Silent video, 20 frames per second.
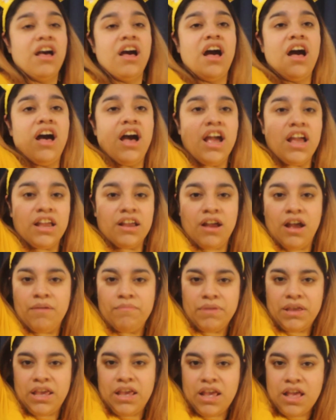I
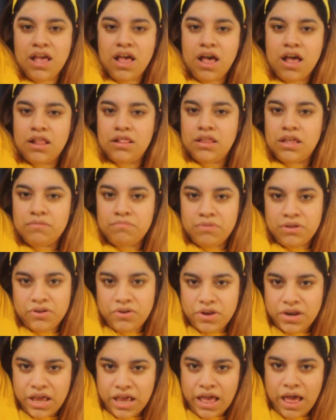am here. I'll be
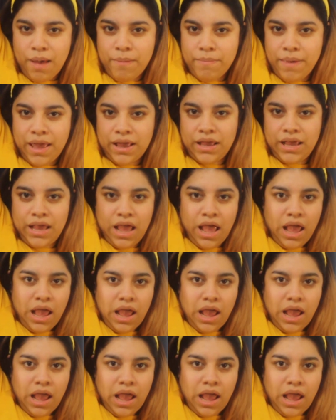doing a comeback. Yay!